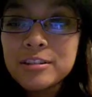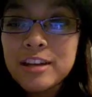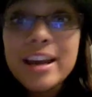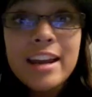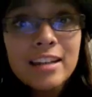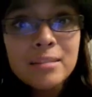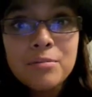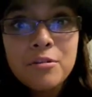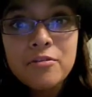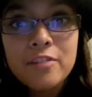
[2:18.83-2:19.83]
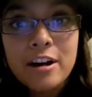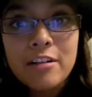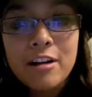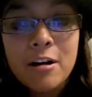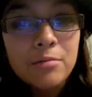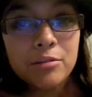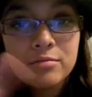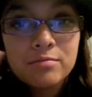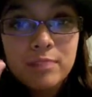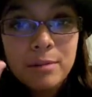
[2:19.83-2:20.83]
And he has a profile. I'll,
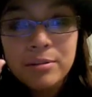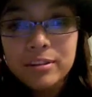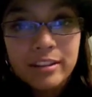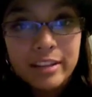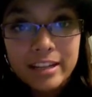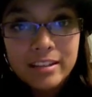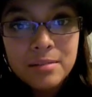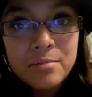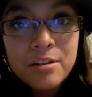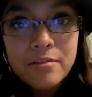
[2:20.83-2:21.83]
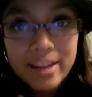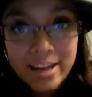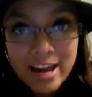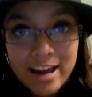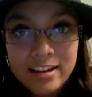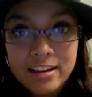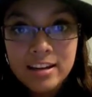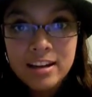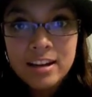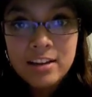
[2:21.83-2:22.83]
I'll put the link somewhere if I can,
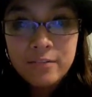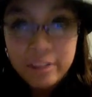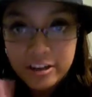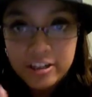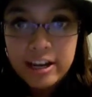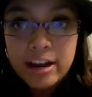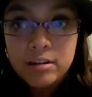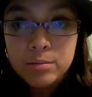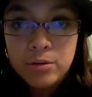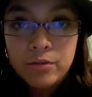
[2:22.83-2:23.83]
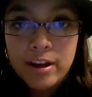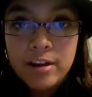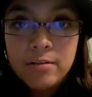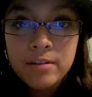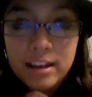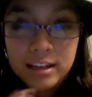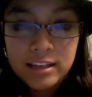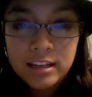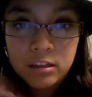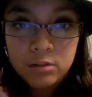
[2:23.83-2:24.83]
where you can check out his profile. He has
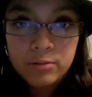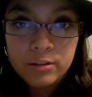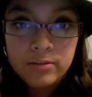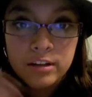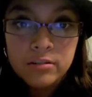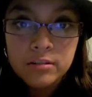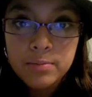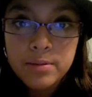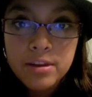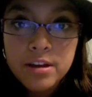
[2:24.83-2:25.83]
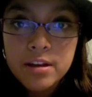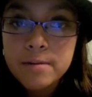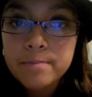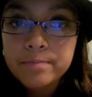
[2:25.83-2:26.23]
like three videos up, I think.